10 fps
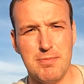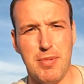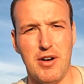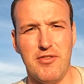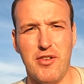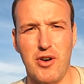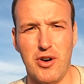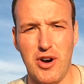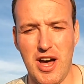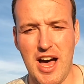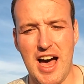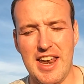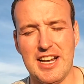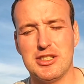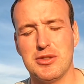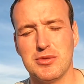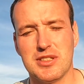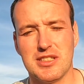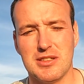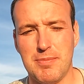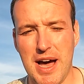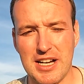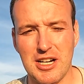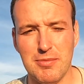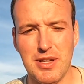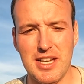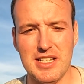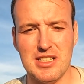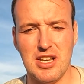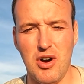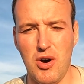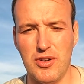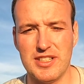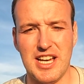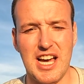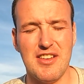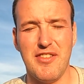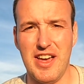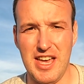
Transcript: But for an actual backup light on a dive,